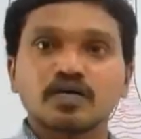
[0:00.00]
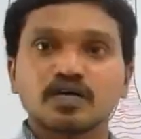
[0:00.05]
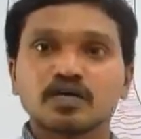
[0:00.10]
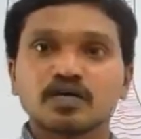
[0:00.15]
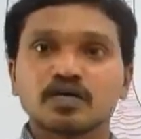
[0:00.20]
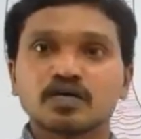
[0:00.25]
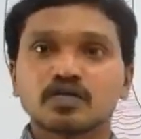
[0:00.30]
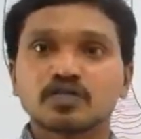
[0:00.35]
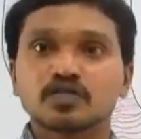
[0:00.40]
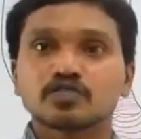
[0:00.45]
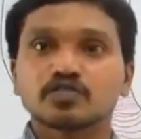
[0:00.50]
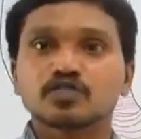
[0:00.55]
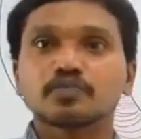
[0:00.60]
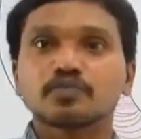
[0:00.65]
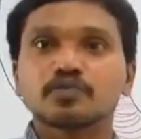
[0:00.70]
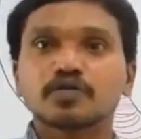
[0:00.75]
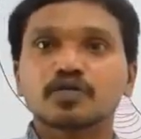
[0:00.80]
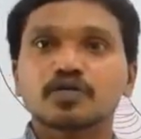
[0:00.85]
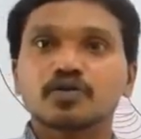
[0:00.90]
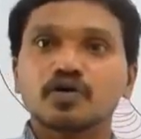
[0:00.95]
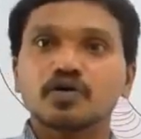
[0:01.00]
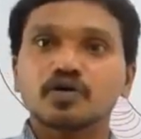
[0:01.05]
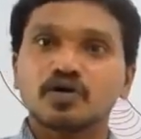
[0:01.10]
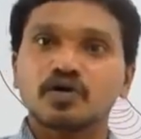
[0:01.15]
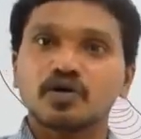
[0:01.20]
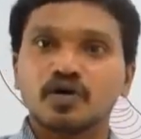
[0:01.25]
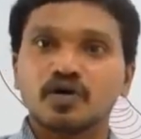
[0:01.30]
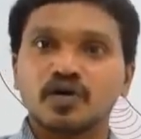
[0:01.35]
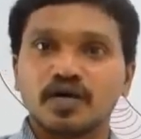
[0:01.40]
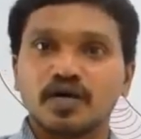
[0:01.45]
superior
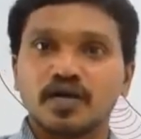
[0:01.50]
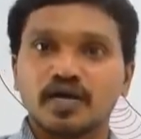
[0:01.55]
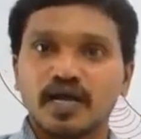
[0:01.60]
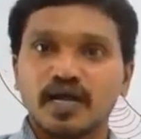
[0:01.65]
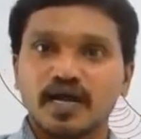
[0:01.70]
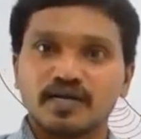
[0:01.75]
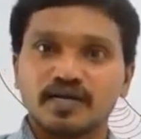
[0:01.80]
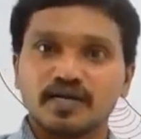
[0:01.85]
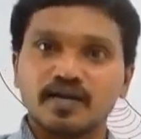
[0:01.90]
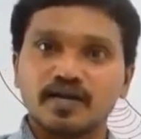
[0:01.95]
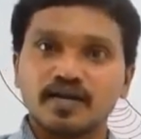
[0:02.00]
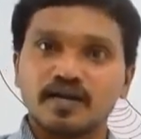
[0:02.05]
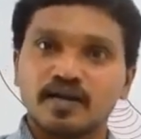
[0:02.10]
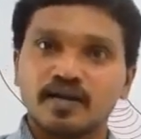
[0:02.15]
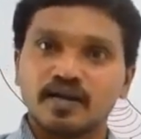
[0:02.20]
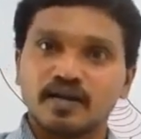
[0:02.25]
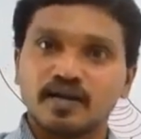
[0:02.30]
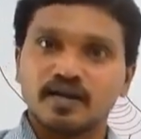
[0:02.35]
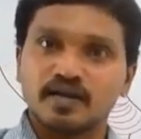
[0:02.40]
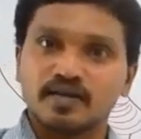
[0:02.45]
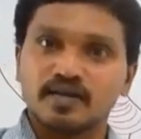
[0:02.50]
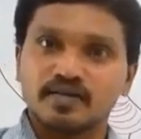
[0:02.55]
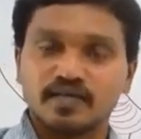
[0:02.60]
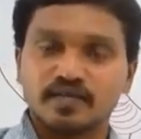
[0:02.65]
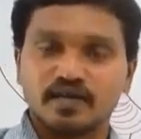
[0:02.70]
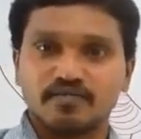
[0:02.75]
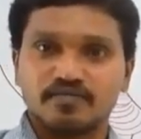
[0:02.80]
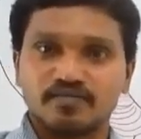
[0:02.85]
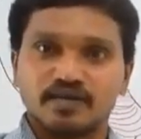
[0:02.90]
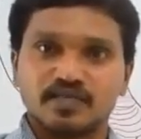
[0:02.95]
lateral
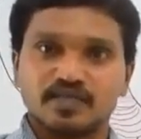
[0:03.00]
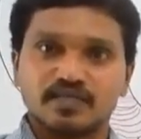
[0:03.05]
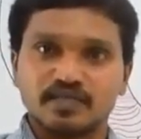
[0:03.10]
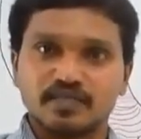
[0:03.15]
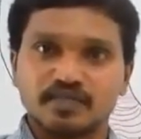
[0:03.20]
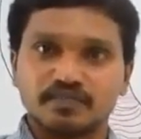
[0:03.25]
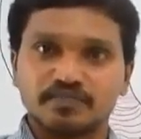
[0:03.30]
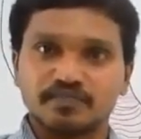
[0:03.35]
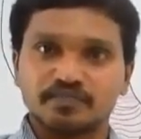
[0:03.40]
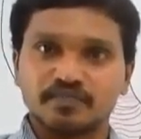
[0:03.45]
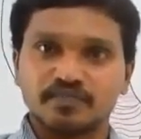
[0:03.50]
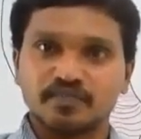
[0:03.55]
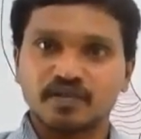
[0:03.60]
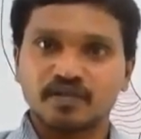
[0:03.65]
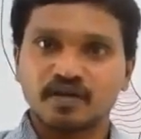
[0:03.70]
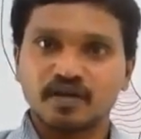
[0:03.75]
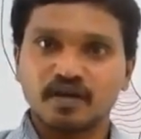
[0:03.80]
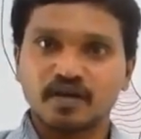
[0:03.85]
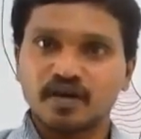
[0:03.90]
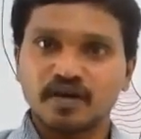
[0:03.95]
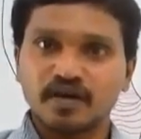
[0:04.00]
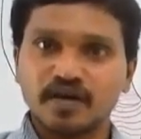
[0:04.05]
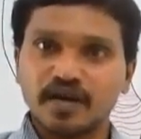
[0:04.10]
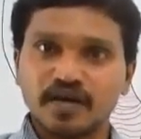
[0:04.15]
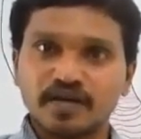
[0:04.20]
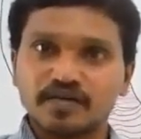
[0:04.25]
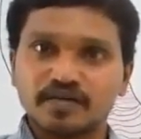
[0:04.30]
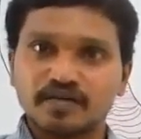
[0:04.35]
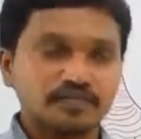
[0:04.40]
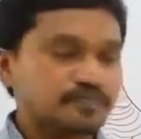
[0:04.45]
surface.
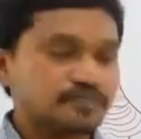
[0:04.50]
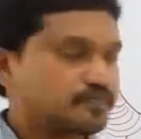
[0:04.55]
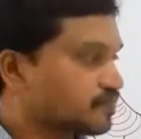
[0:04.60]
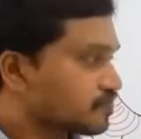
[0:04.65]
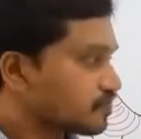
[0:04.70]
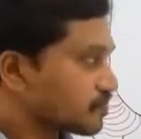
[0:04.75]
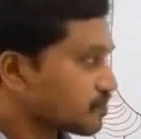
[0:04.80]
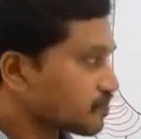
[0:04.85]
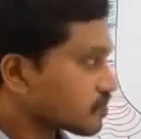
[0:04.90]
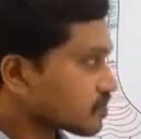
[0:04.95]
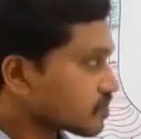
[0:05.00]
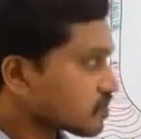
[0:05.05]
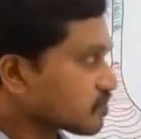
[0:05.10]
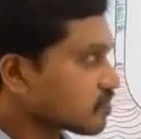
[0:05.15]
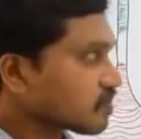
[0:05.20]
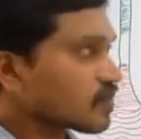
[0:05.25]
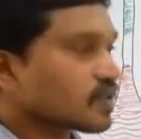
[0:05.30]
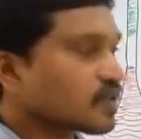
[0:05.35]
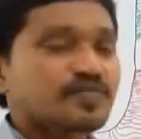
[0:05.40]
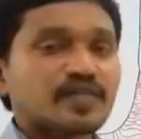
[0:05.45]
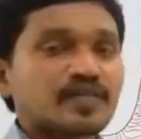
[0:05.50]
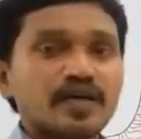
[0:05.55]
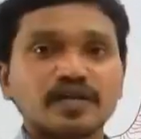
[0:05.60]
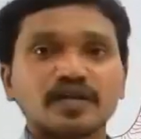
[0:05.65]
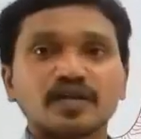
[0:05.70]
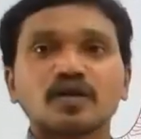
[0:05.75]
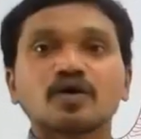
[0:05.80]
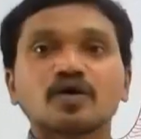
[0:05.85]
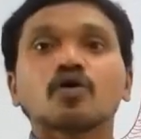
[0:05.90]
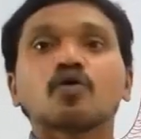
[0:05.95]
Right?
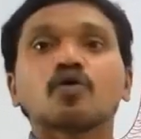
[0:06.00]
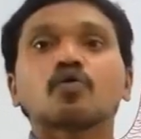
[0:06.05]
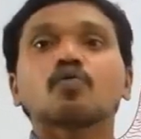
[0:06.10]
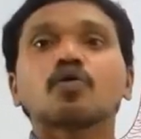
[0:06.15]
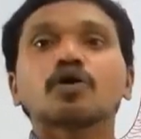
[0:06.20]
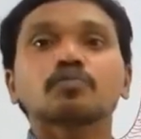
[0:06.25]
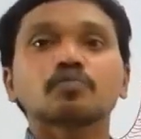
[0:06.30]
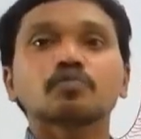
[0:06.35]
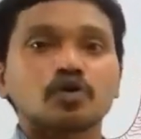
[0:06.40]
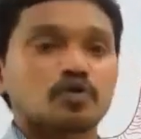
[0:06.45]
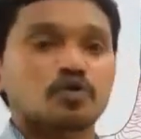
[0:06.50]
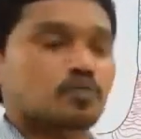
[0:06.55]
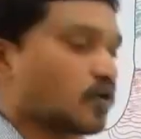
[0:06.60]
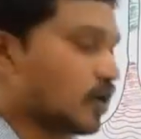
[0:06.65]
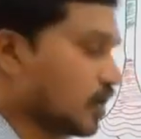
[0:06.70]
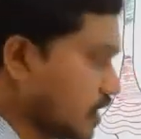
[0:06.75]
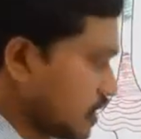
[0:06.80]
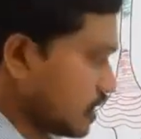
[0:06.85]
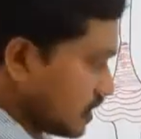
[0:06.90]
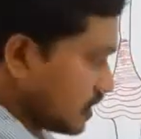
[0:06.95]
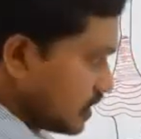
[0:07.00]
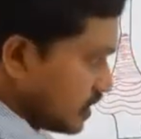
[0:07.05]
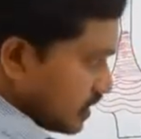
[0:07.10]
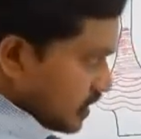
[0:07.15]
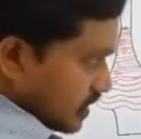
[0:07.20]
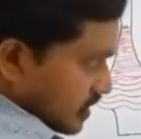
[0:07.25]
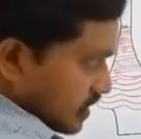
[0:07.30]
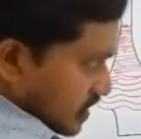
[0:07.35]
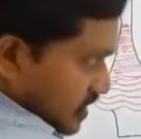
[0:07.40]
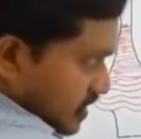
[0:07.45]
Then one more border.
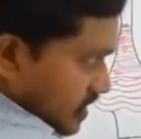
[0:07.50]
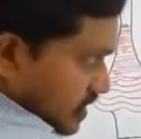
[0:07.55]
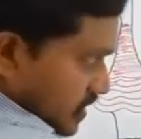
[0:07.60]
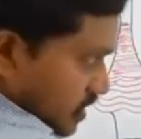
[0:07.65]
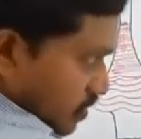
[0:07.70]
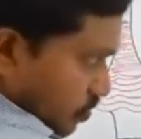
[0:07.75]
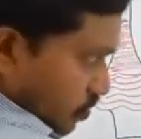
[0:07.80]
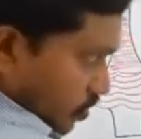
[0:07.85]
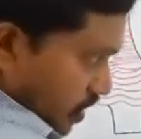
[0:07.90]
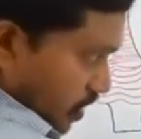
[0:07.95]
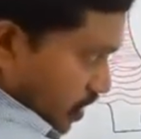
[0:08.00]
This is the border.